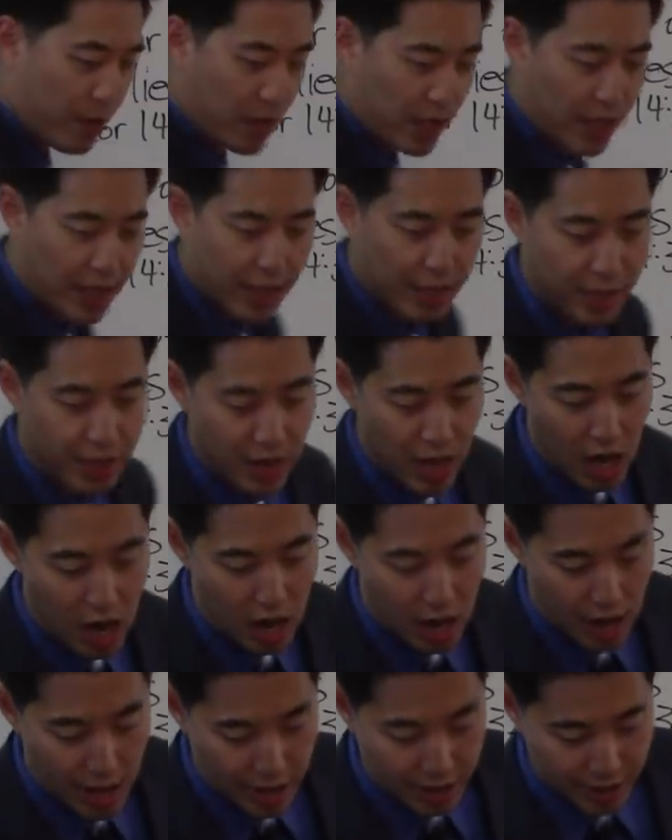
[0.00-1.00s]
is
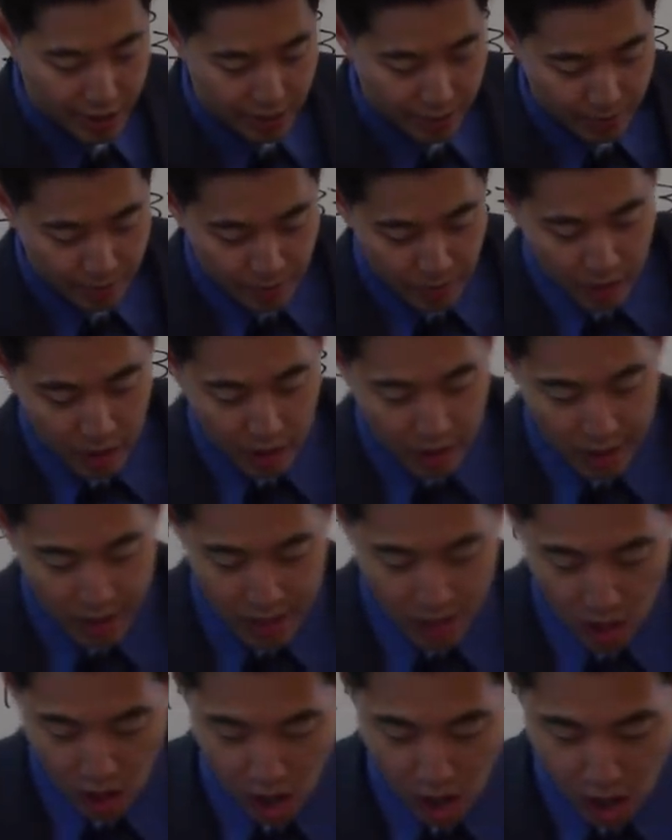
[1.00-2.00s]
not
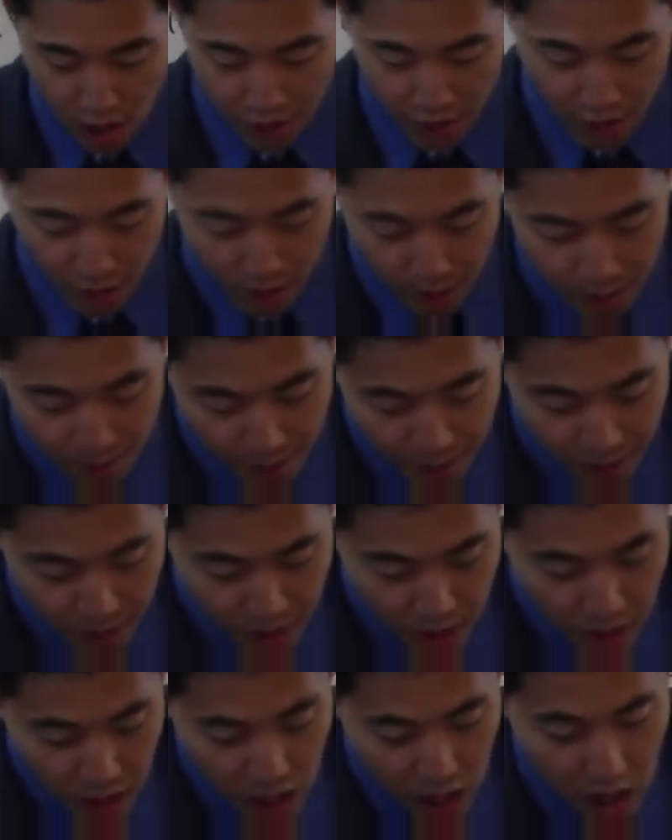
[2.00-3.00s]
the author
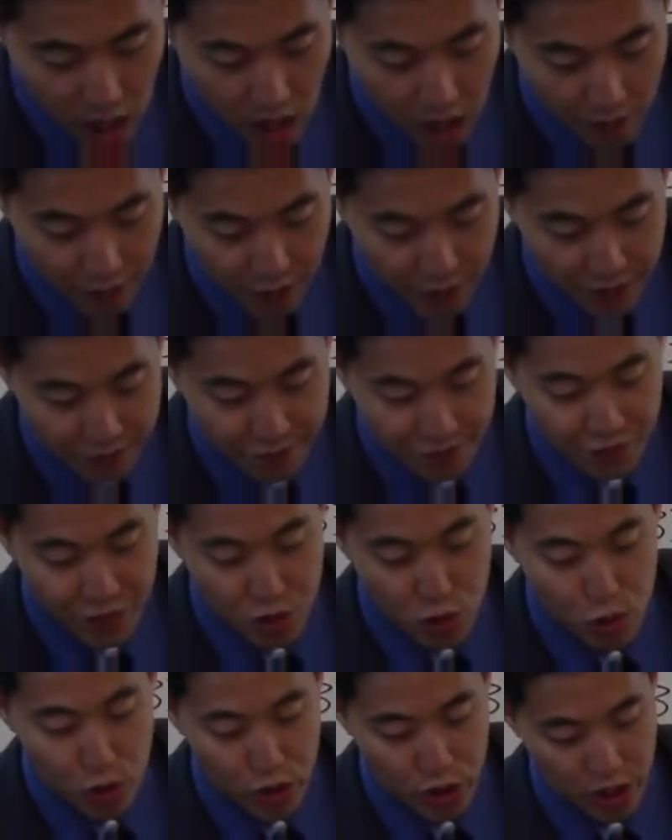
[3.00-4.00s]
of
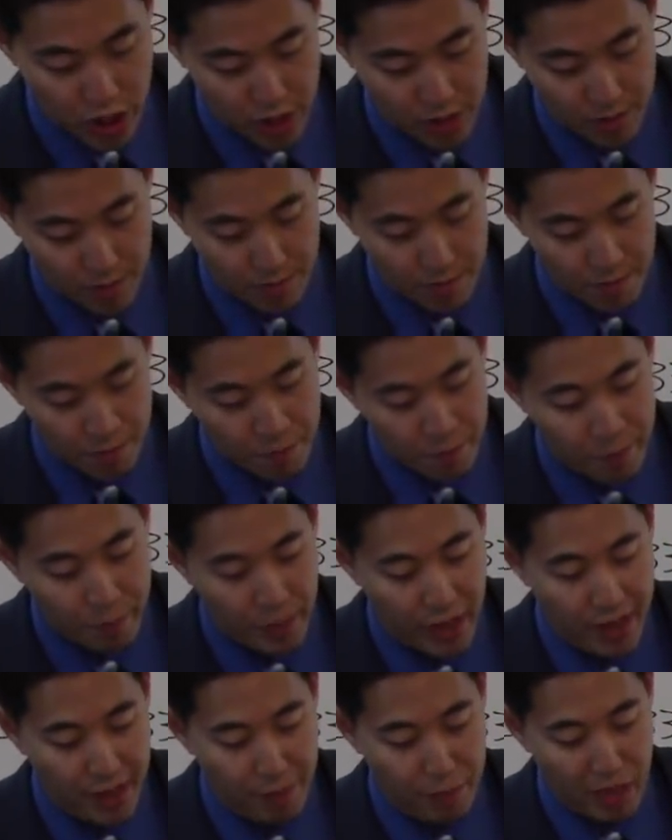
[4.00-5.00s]
confusion,
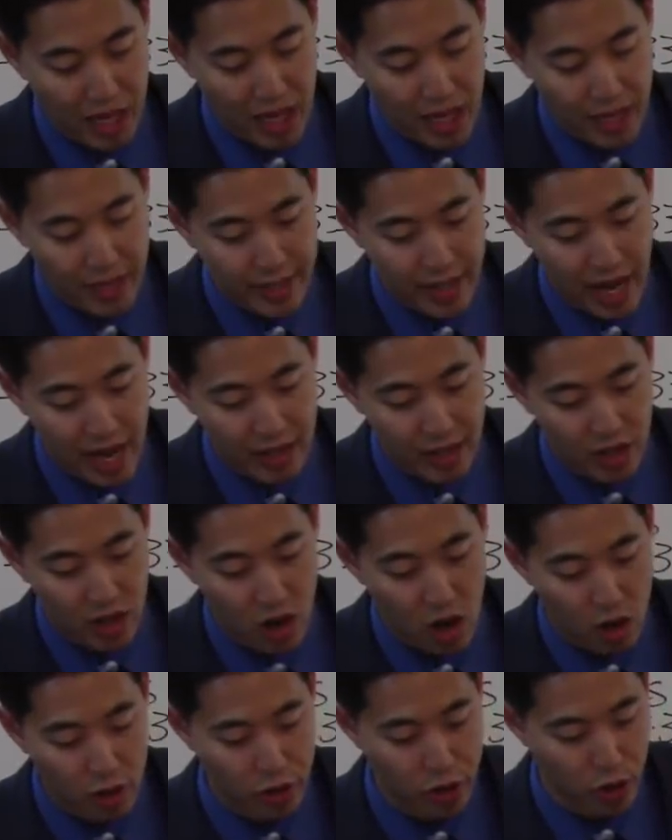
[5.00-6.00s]
but of peace, as in
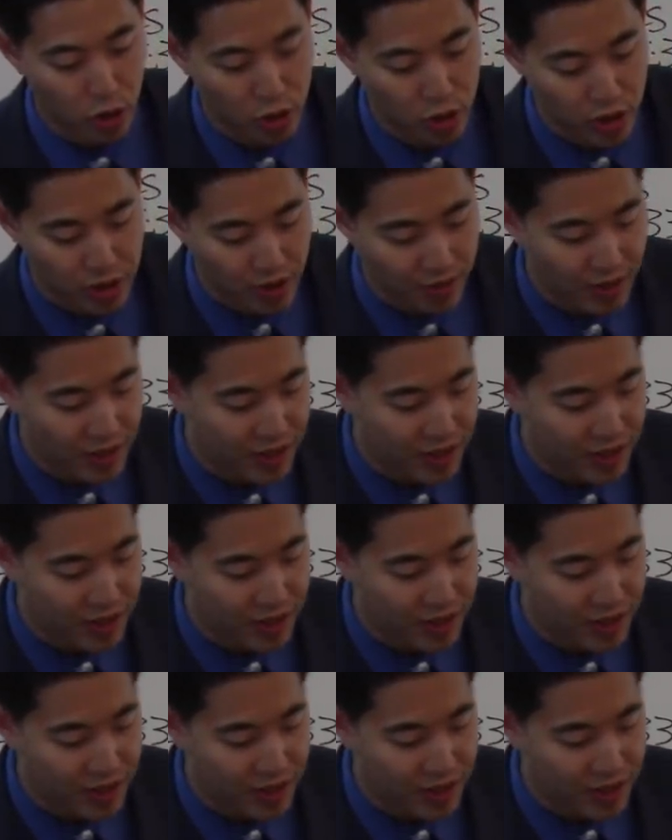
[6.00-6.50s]
all churches of the